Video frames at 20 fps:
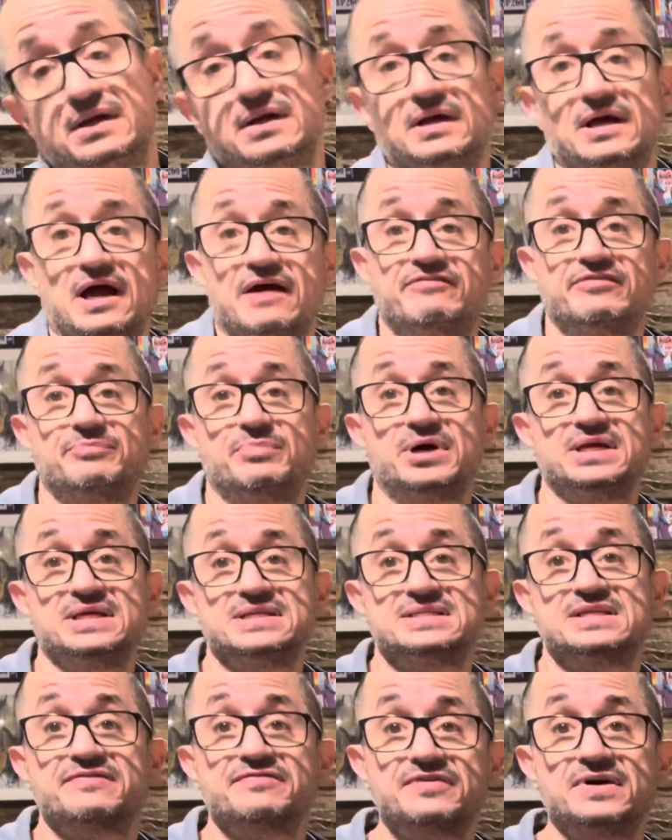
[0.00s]
everybody is
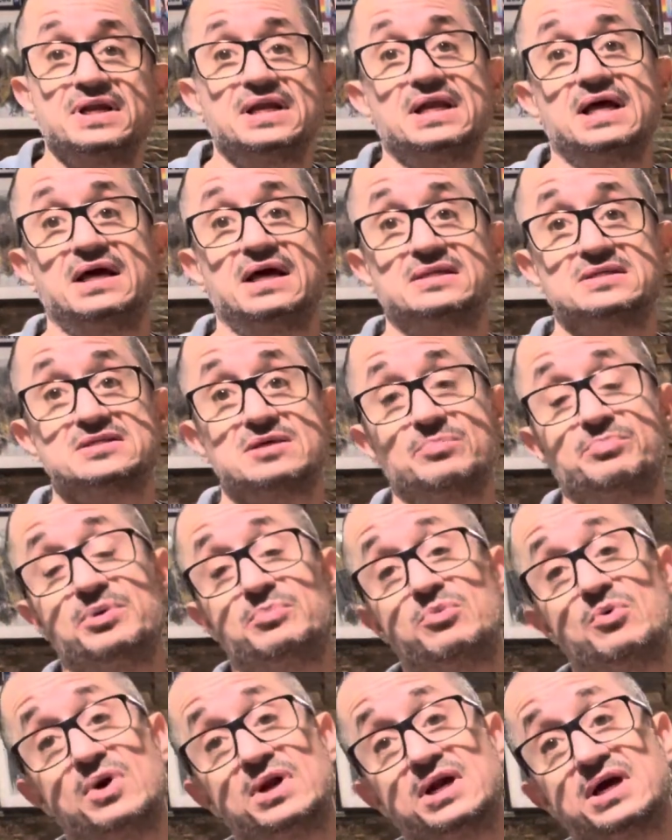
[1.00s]
different, and some
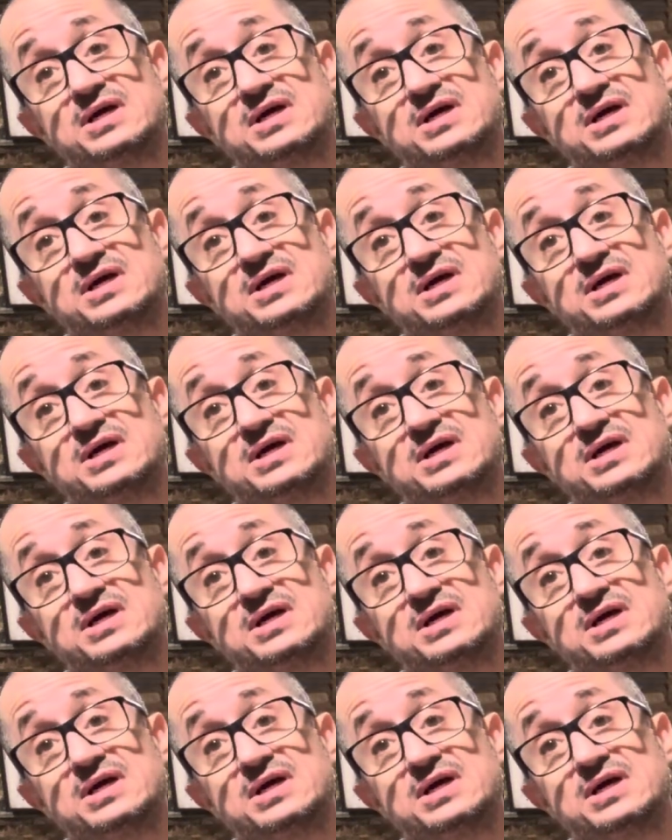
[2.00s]
people want to